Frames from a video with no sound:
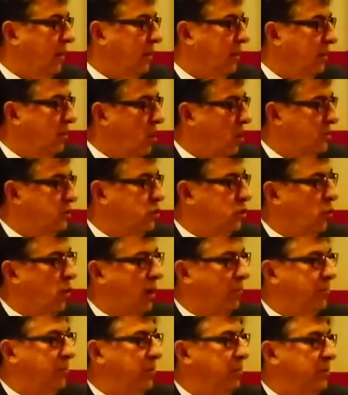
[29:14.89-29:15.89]
not so
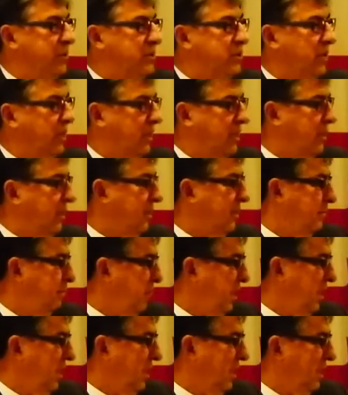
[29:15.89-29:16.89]
optimistic
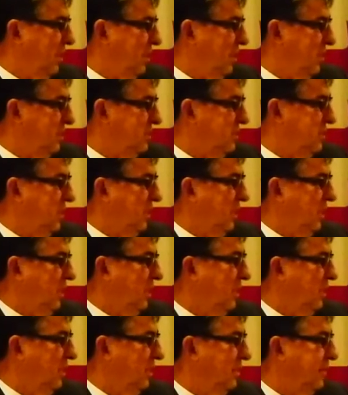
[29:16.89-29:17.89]
media in this city
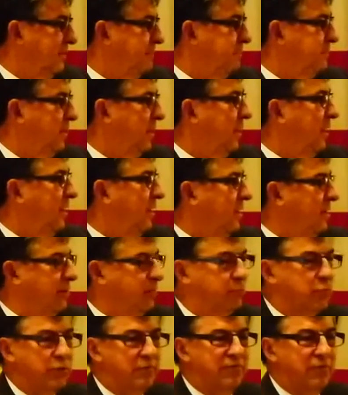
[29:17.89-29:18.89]

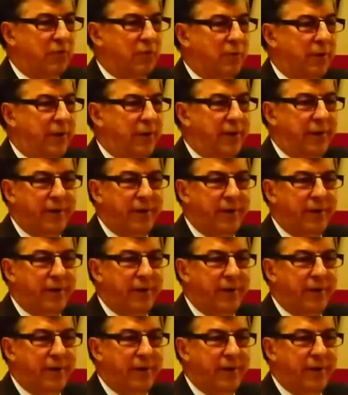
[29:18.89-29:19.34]
put forward.